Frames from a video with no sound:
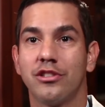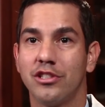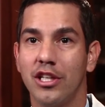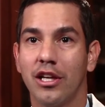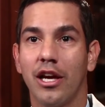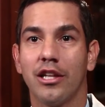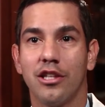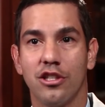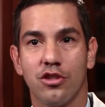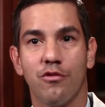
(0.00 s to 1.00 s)
seek
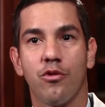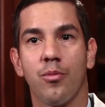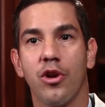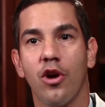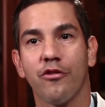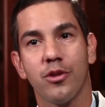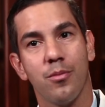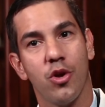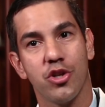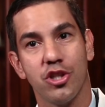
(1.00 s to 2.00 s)
attention from an
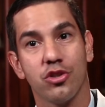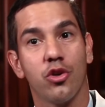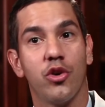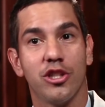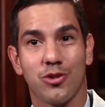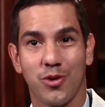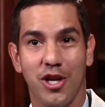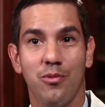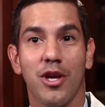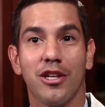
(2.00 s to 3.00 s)
ophthalmologist or a
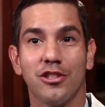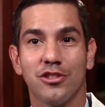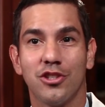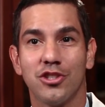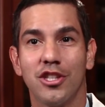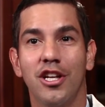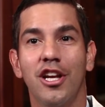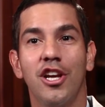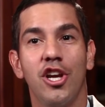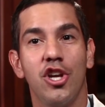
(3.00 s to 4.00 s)
trained retina surgeon
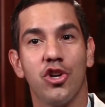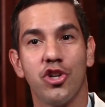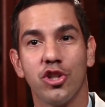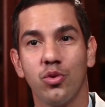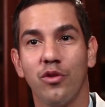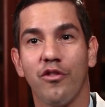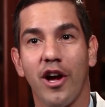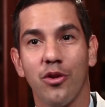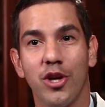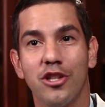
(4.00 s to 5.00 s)
in order to
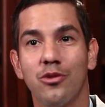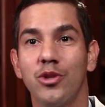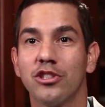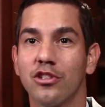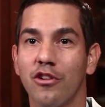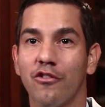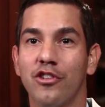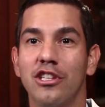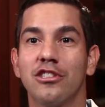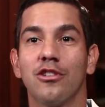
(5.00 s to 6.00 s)
evaluate the reason of
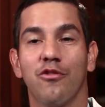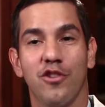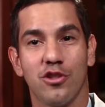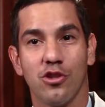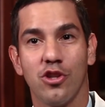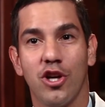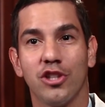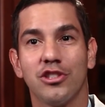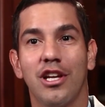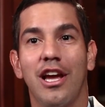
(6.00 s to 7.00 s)
these vision
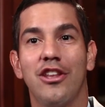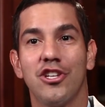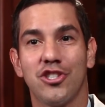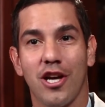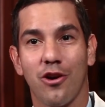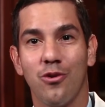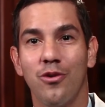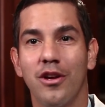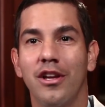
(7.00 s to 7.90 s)
loss and the shadow.